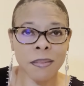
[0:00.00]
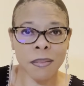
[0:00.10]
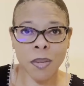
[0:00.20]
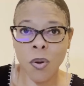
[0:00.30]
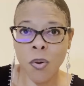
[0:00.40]

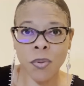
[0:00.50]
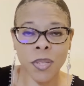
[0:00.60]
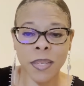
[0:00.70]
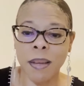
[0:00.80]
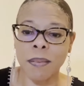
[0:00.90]
told the
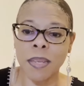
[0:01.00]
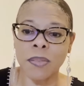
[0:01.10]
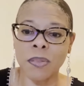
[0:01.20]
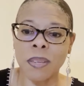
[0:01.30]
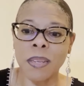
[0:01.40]

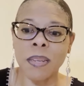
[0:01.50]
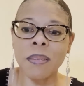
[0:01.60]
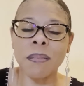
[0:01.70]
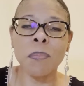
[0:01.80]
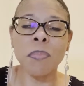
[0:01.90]
Galatians that it
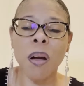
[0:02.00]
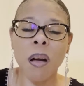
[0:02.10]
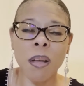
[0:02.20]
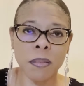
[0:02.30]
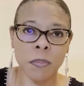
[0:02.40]
is
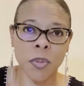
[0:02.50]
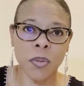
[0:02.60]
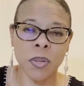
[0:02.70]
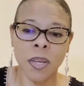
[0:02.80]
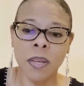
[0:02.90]
impossible